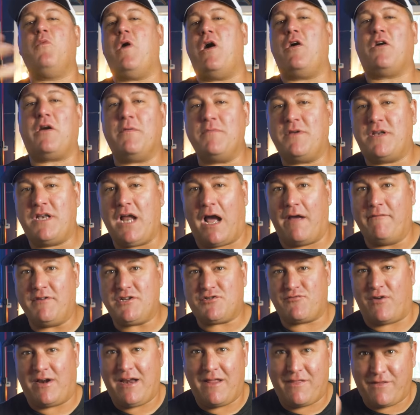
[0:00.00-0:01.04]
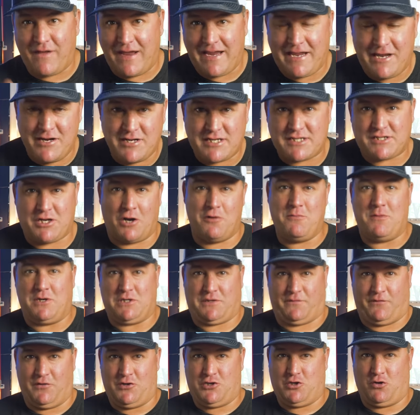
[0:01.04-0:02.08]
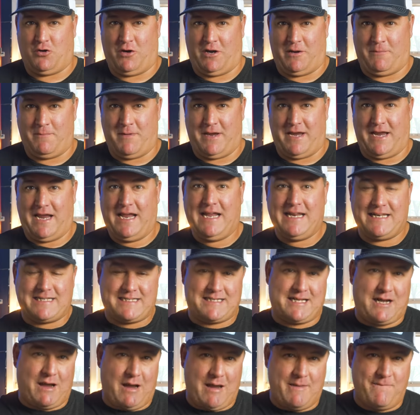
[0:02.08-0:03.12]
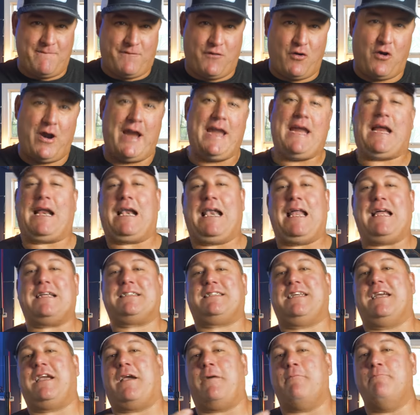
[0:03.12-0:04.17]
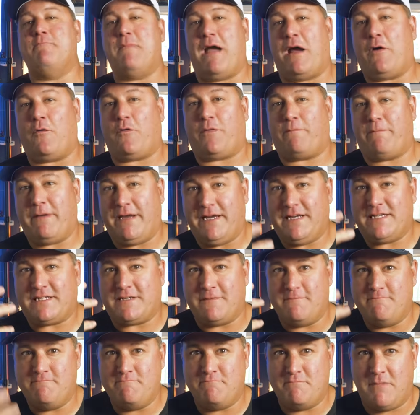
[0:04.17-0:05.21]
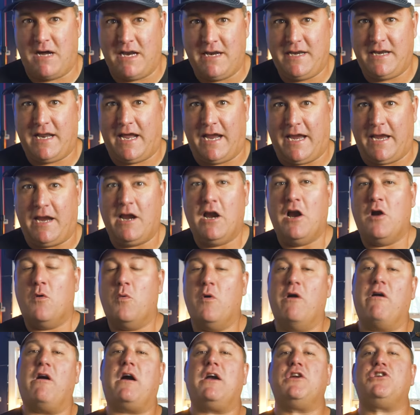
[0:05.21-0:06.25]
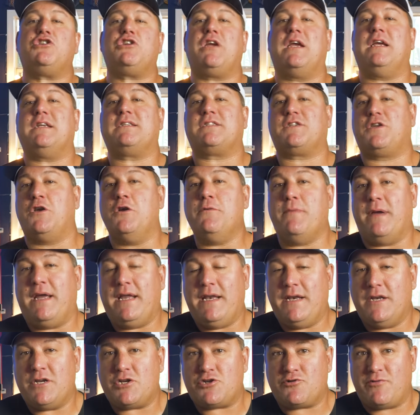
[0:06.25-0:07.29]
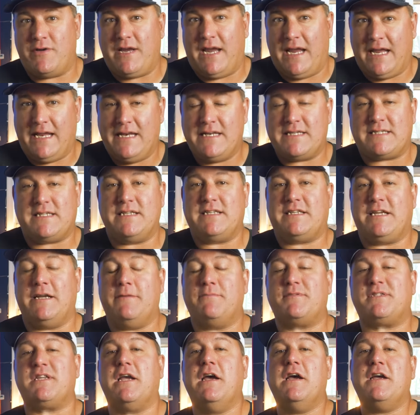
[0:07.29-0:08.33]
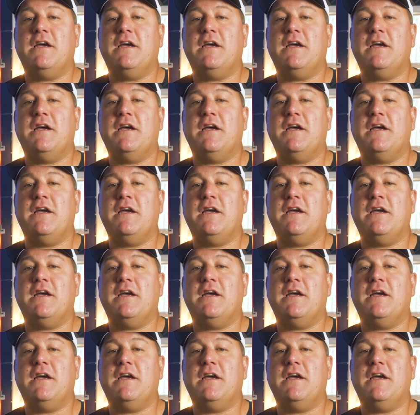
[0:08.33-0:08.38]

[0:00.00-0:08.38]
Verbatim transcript: welcome to Divers Ready. Thank you so much for joining me. It's time for a classic Mouthpiece Monday, where I share scuba industry hints and tips